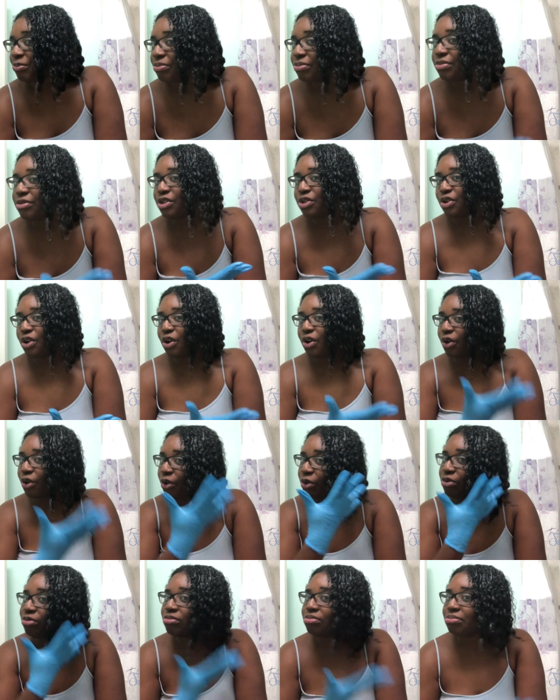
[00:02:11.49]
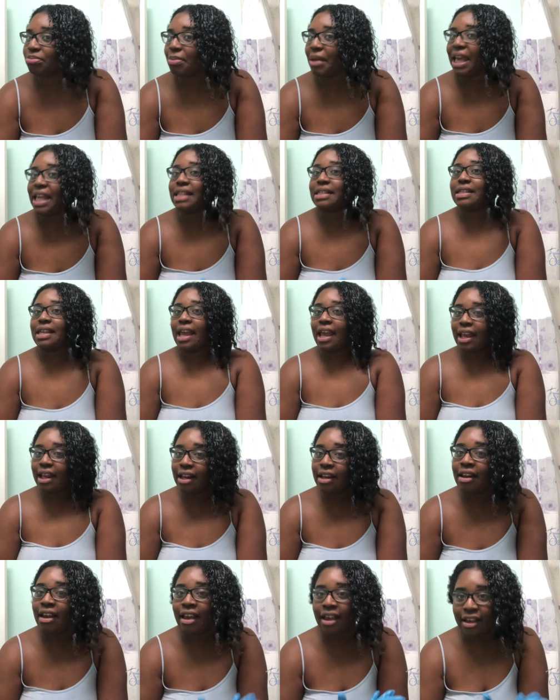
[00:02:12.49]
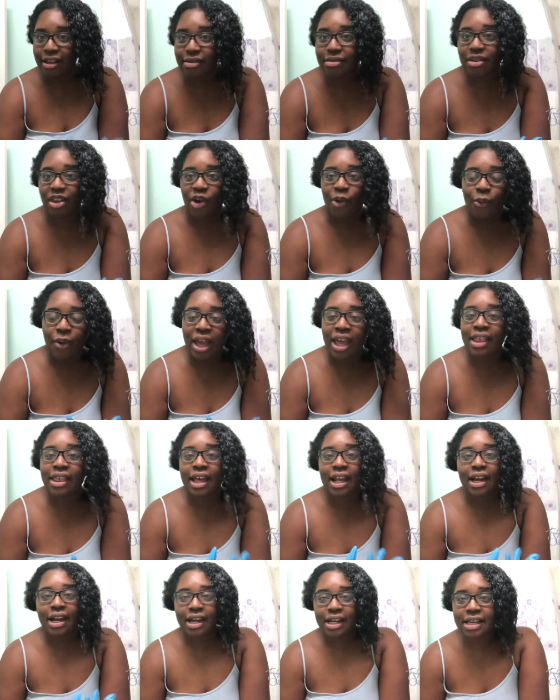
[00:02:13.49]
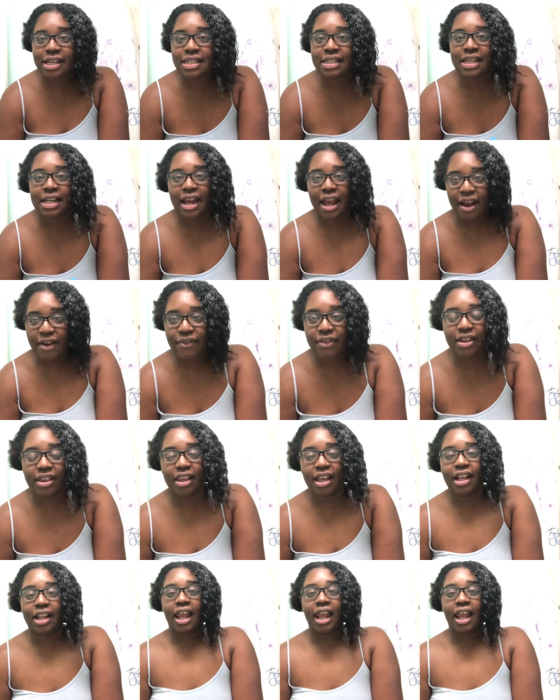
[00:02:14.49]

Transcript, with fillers: you know, maintain it the way that it is and everything.